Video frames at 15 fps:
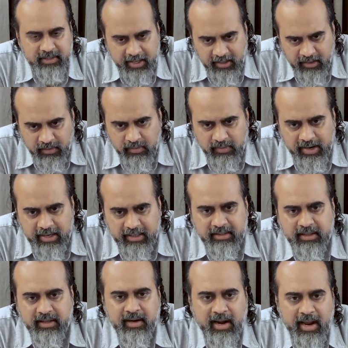then you get
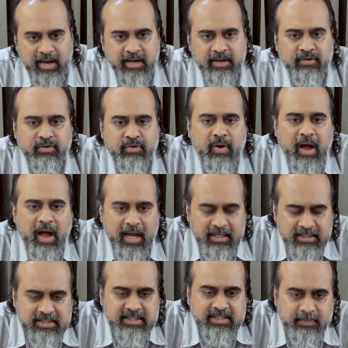the right to
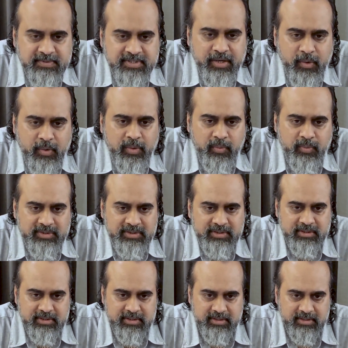ask subsequent
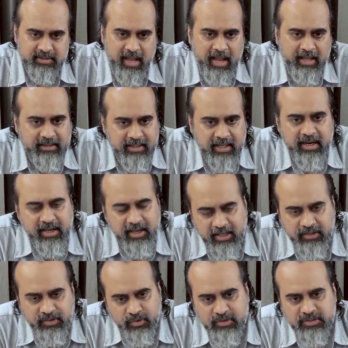questions, and then
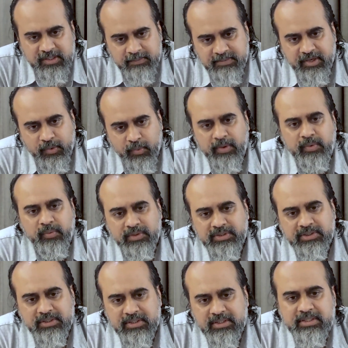again those subsequent
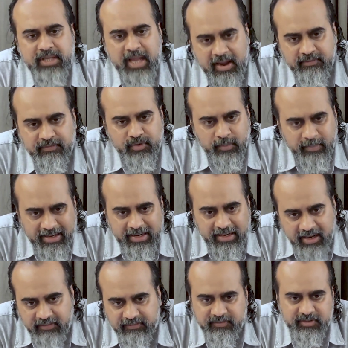questions have to be
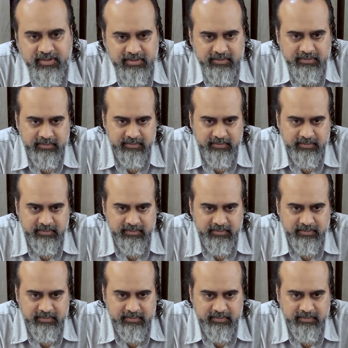lived.